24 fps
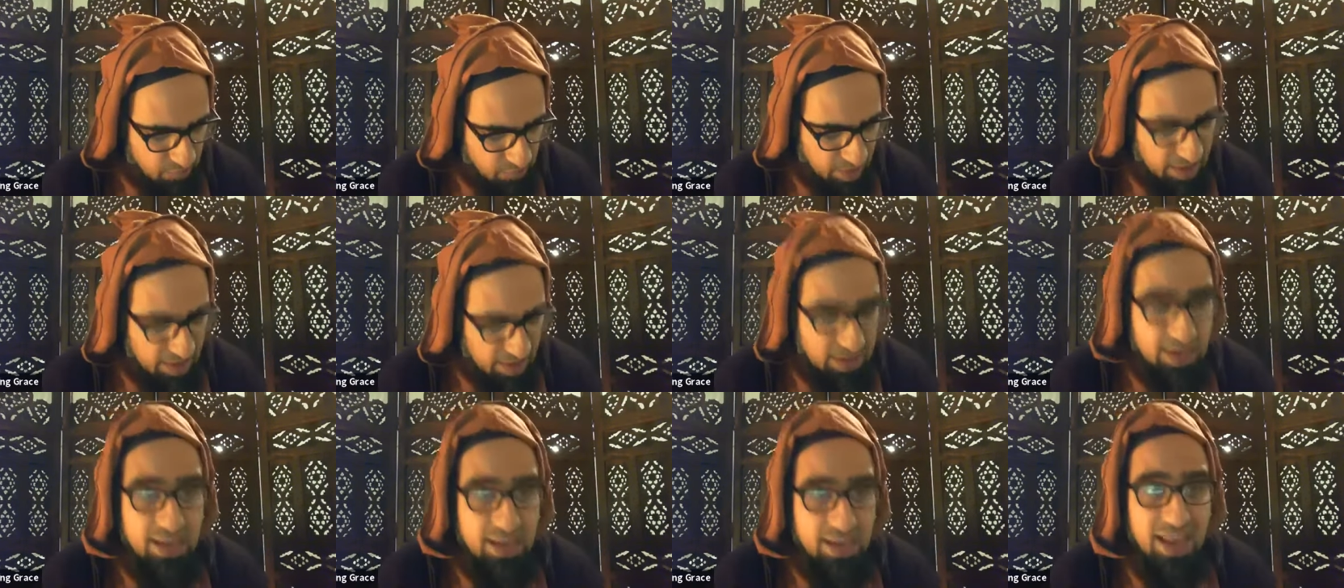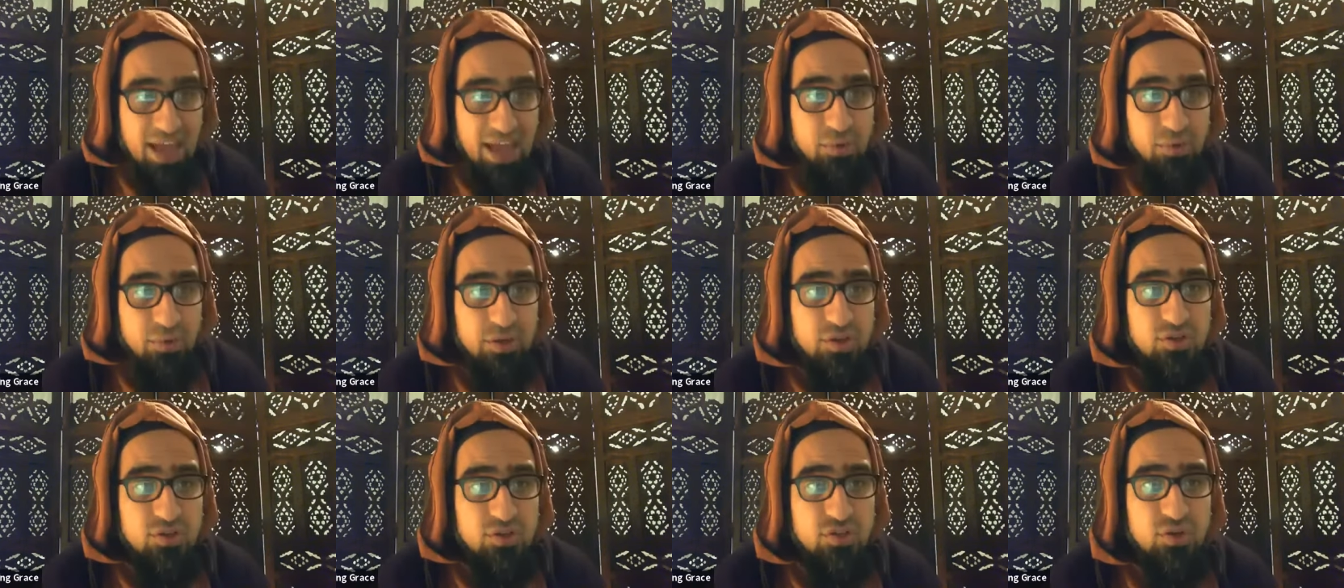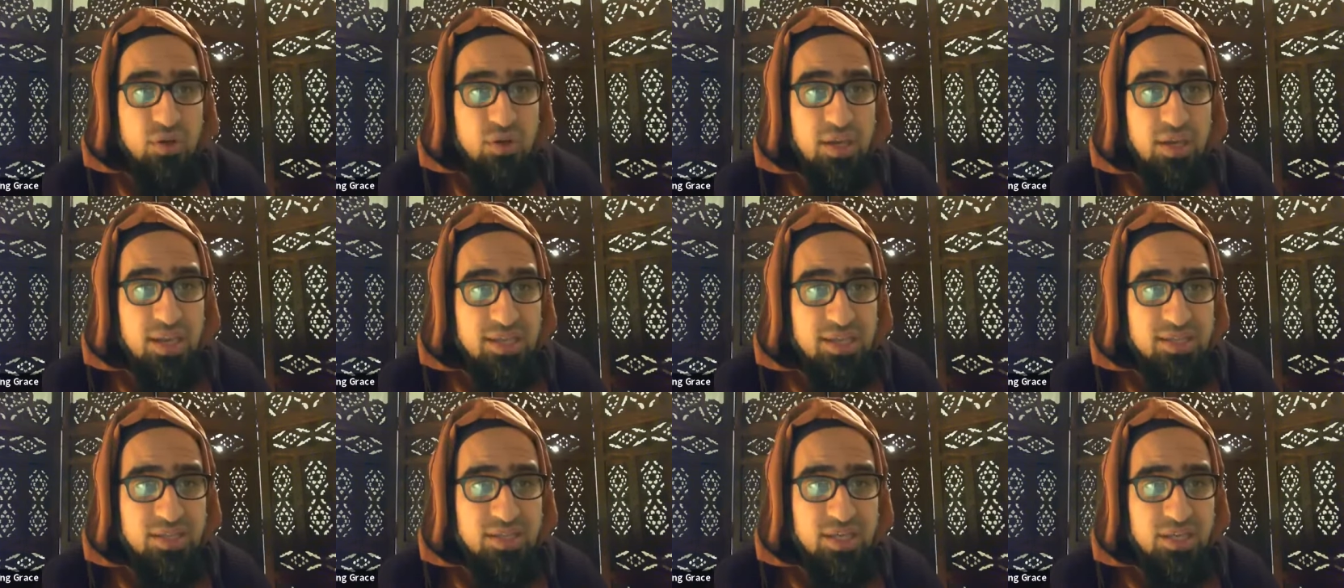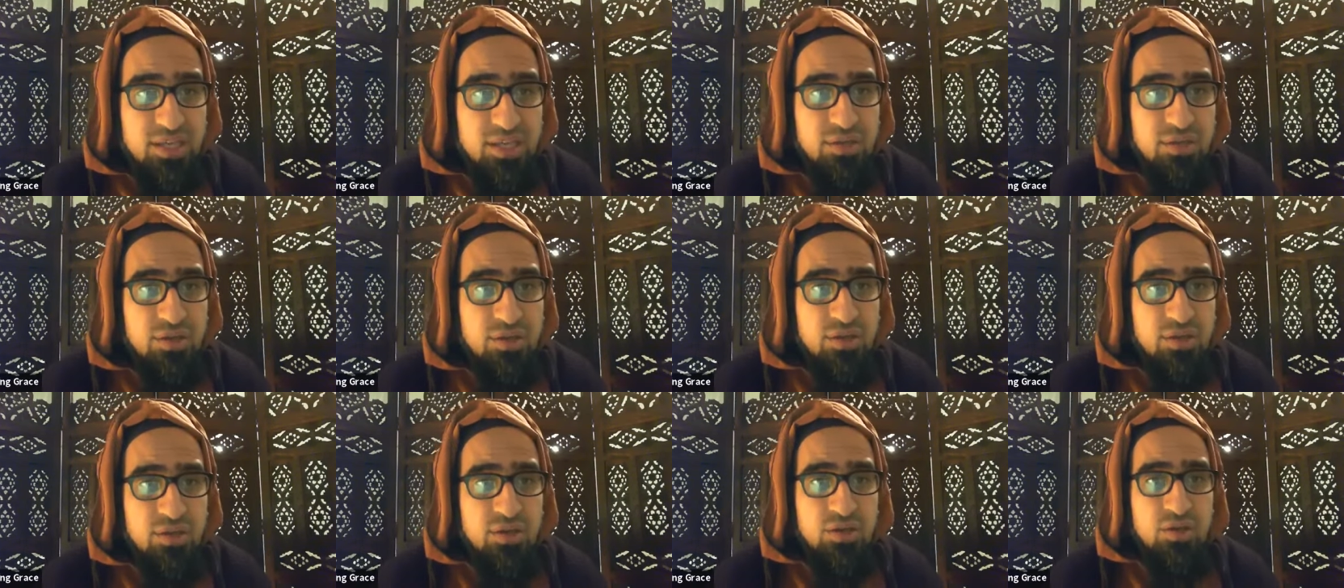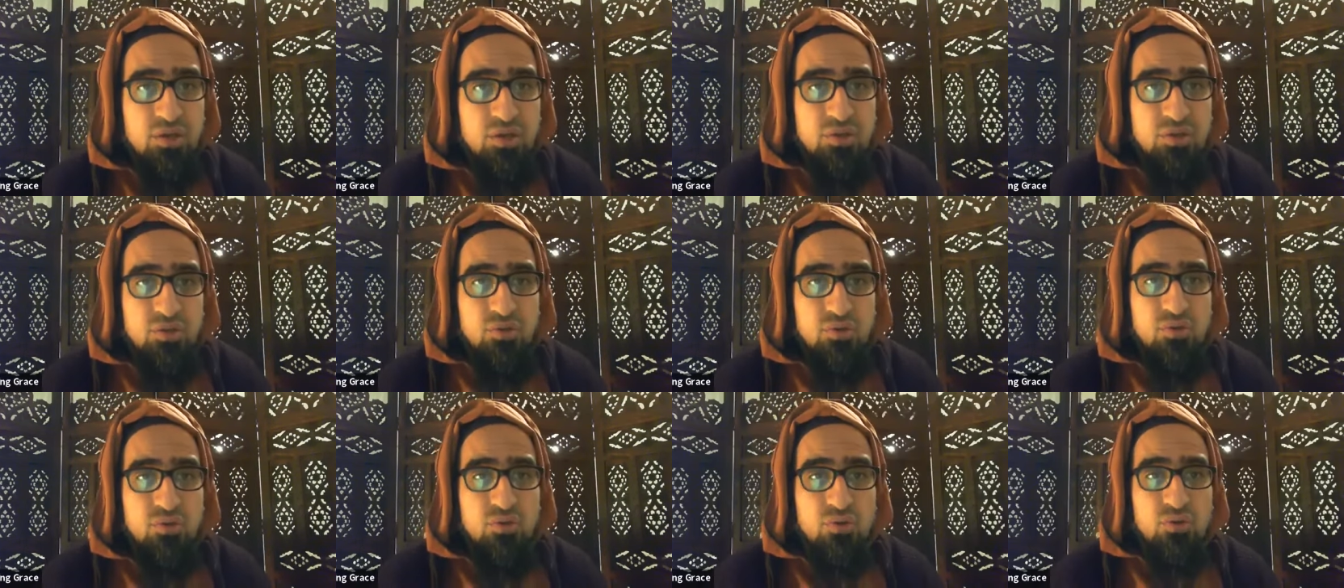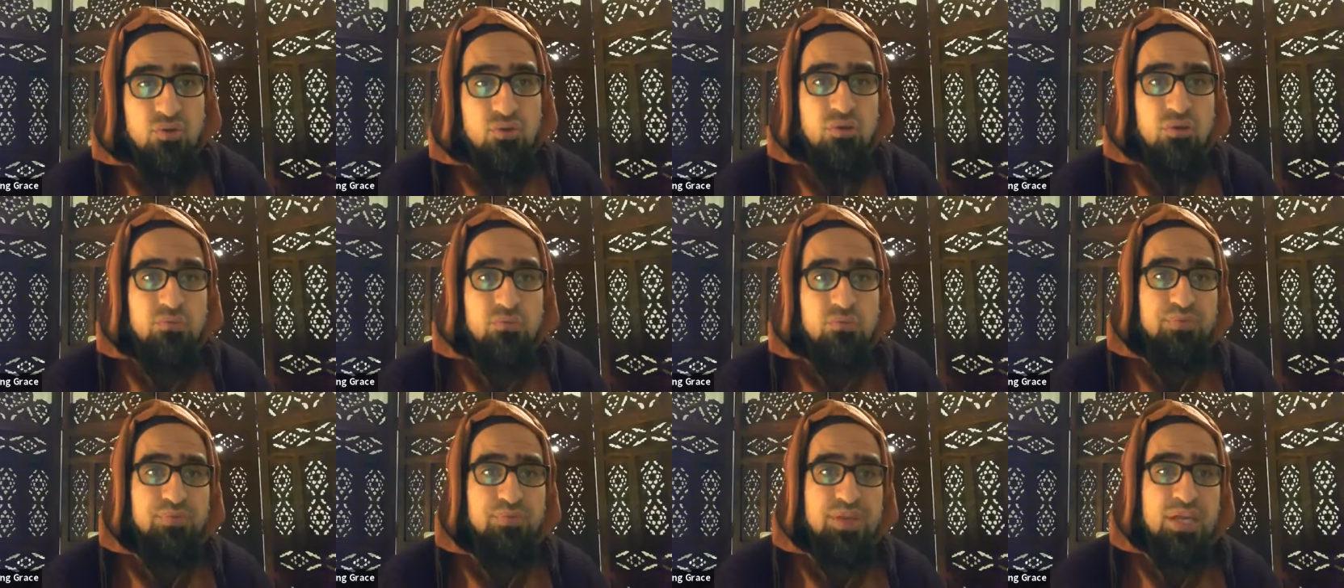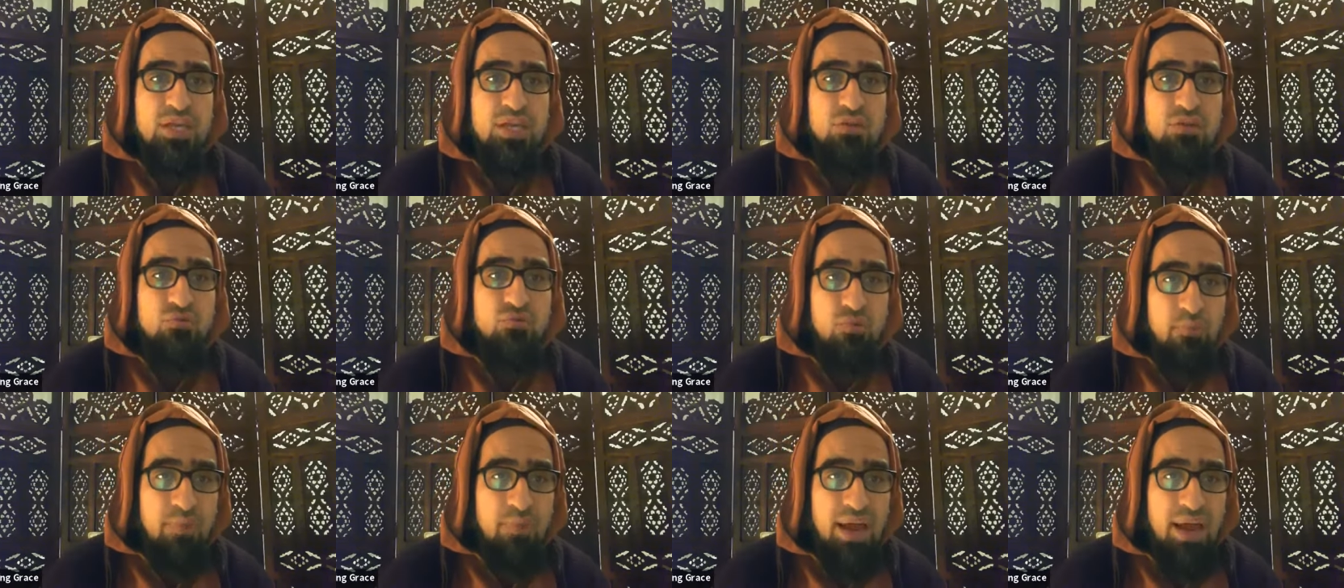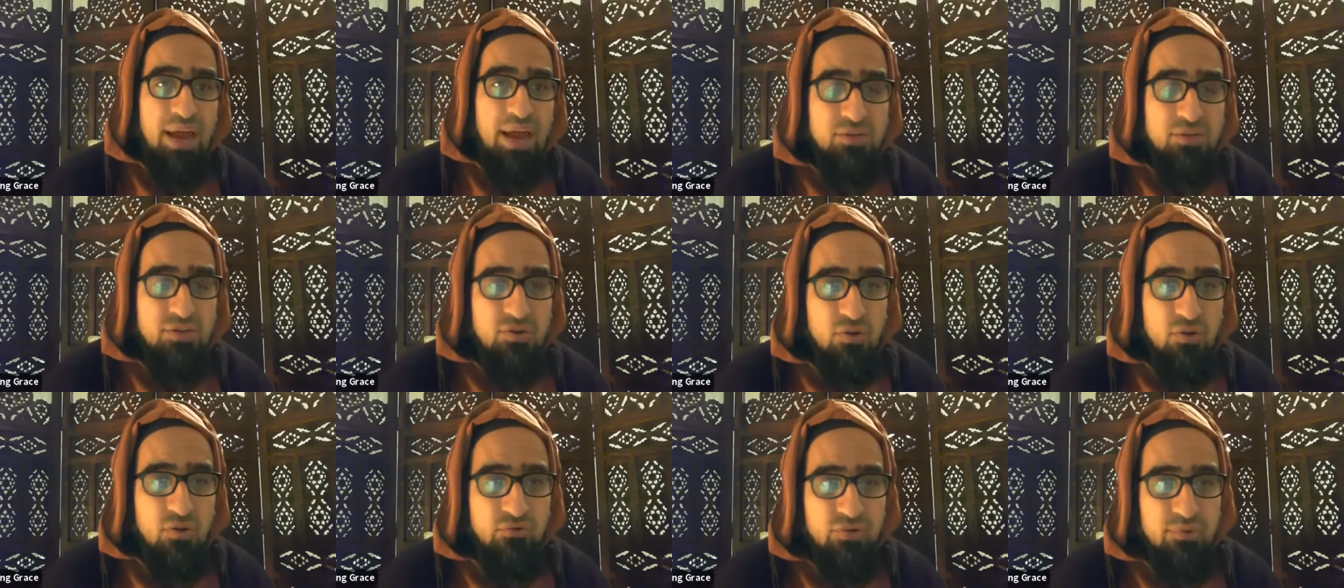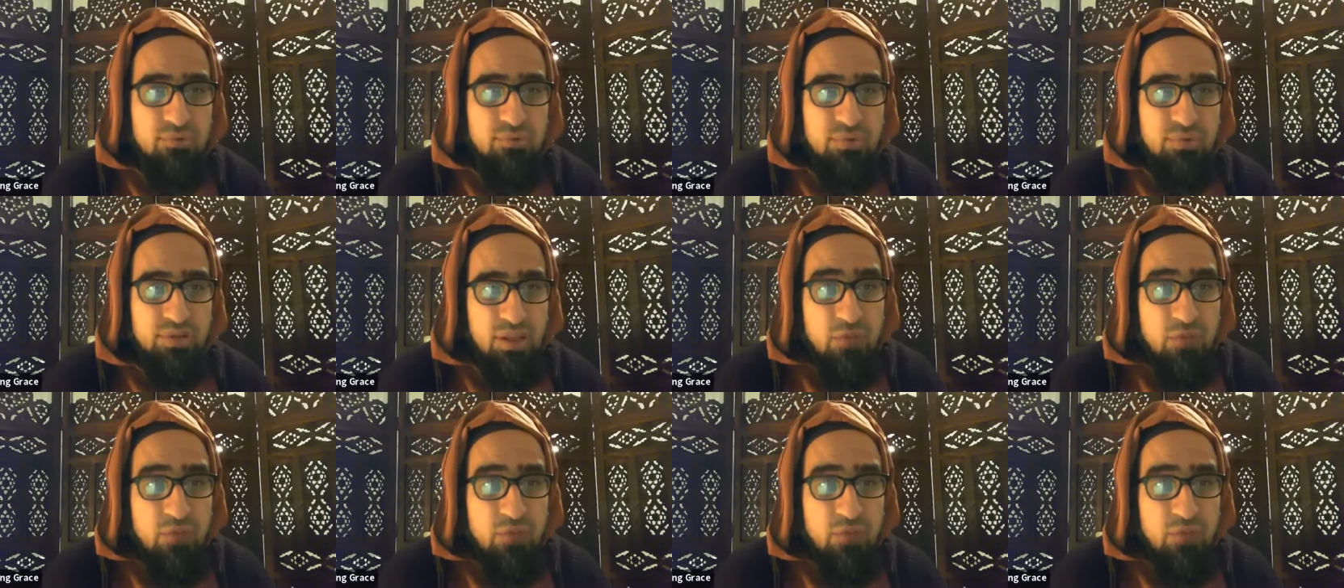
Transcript: by allowing us to listen to being reminded of Him.